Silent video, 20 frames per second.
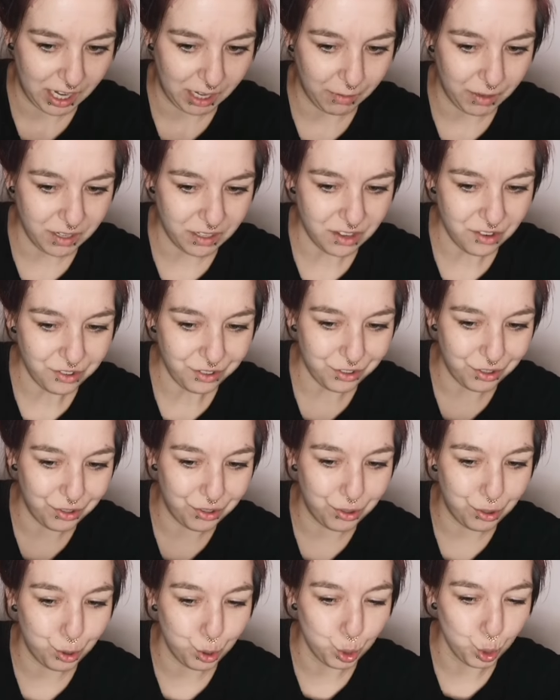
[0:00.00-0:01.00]
I mean, it's not
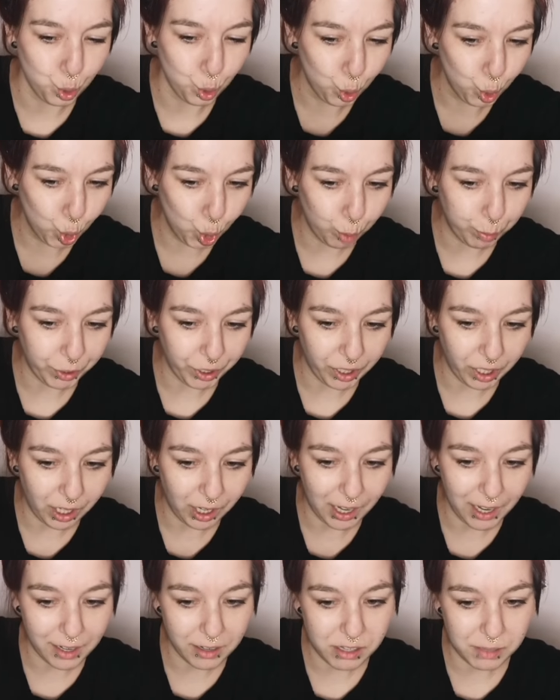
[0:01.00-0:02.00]
super
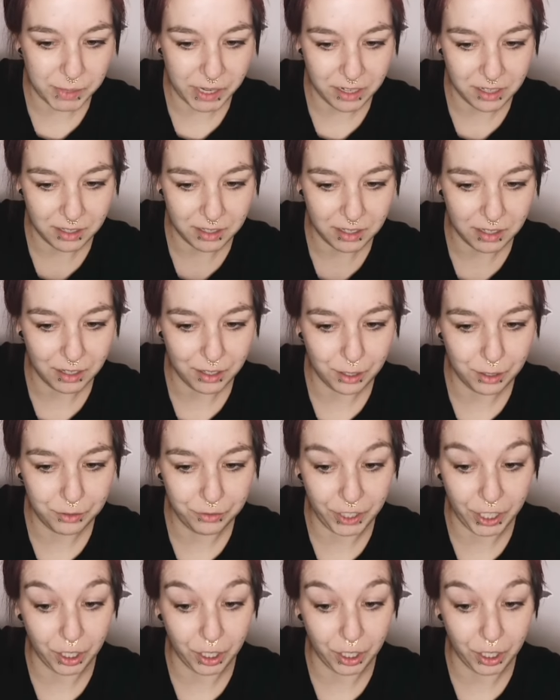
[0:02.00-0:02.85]
expensive.